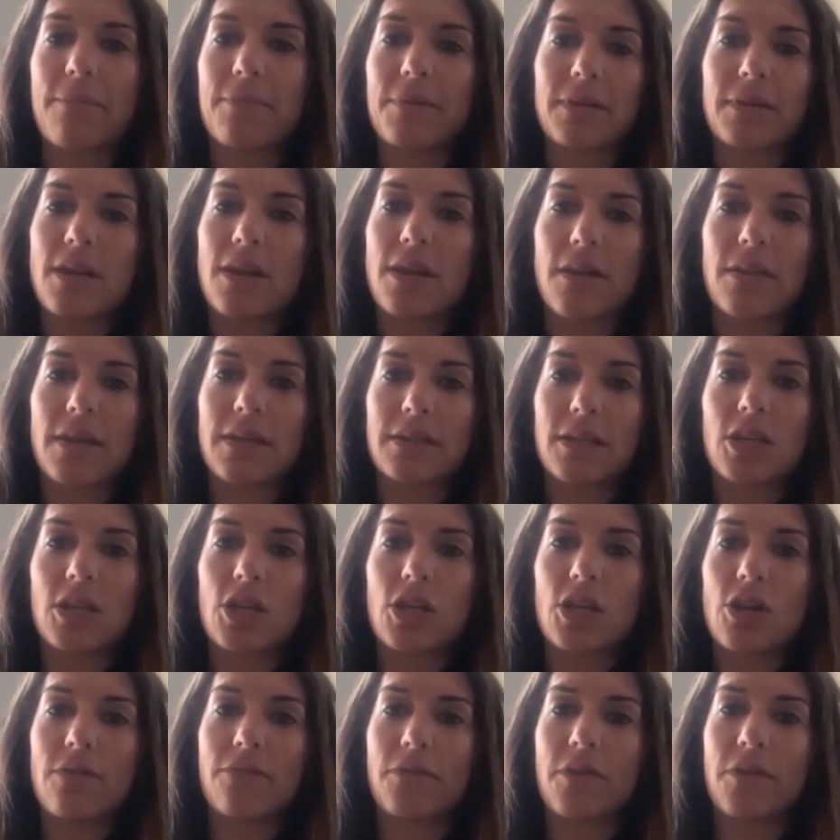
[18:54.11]
but, you know, there's a
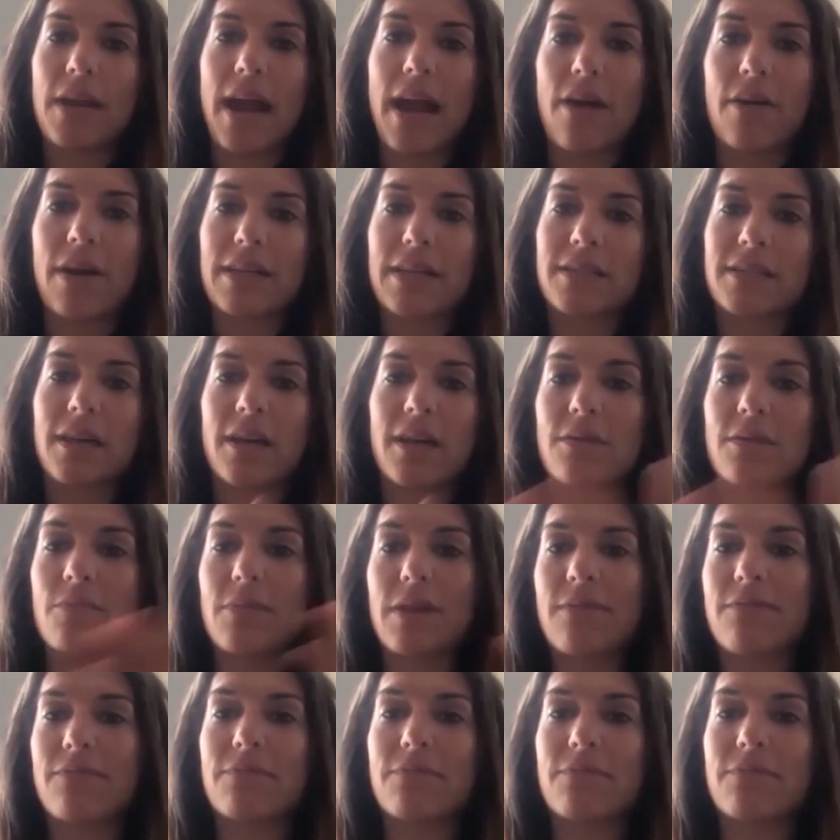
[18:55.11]
queue for an hour outside, and